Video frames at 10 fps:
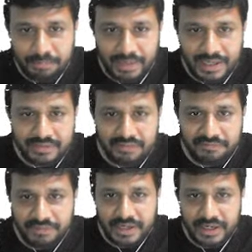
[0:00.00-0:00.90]
minus
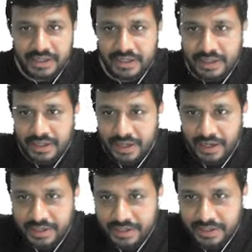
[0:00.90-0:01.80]
infinite
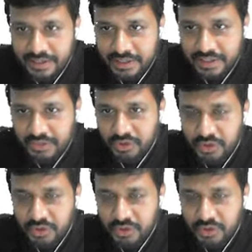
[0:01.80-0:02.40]
at t is equal